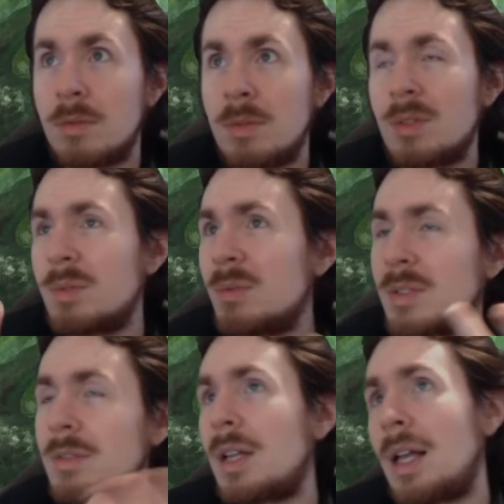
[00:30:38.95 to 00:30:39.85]
What's that?
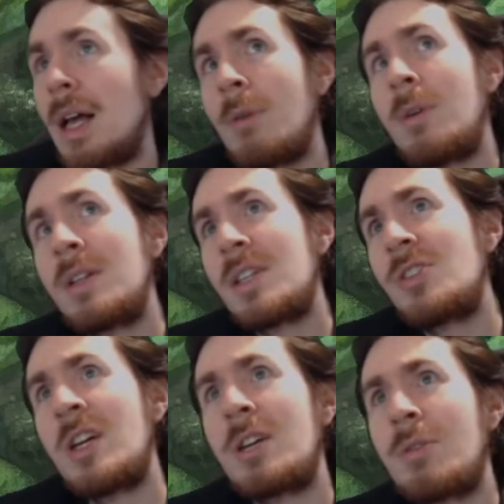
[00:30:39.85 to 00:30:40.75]
What's, I want to say
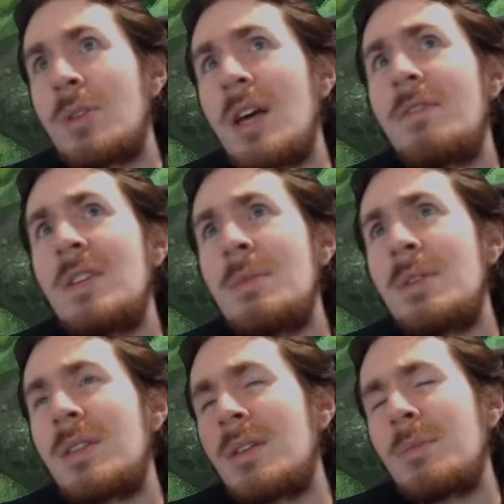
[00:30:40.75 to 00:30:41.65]
Giant Growth. I've named
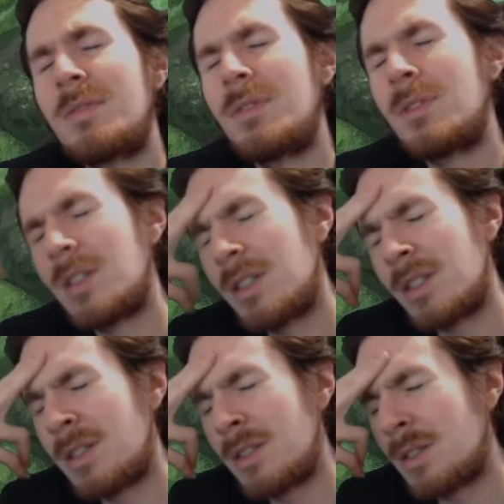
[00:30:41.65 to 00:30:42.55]
the thing before.
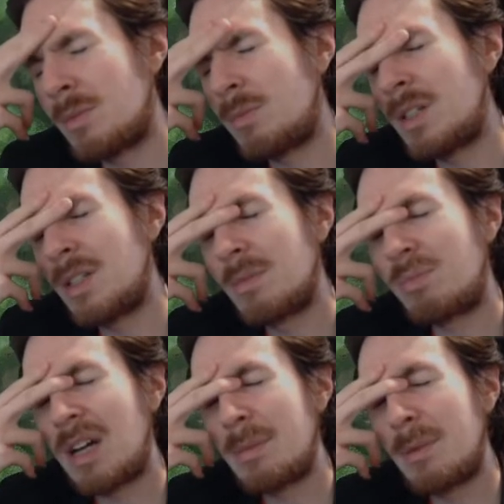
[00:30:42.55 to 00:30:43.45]
Oh, the one,
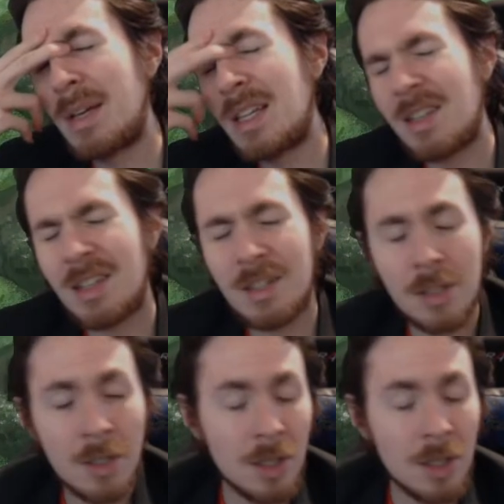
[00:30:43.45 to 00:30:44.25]
Primal Might, I think it is.